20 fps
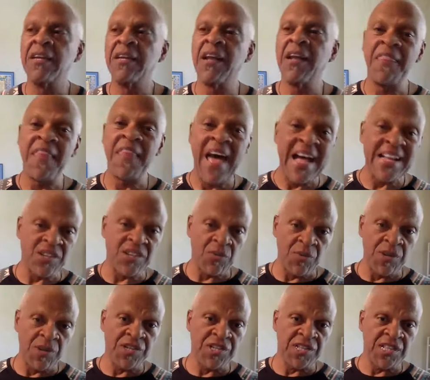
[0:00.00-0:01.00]
Now that's a
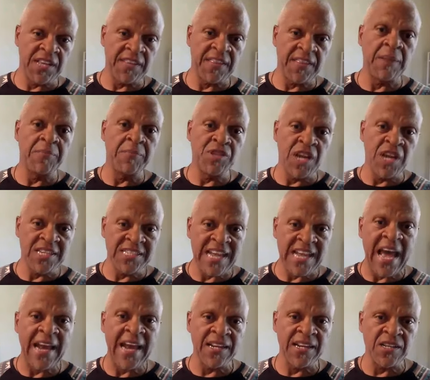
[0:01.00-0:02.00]
rich thing that I'm just
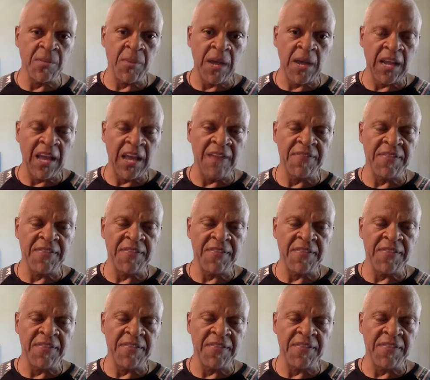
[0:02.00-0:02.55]
adding to my life.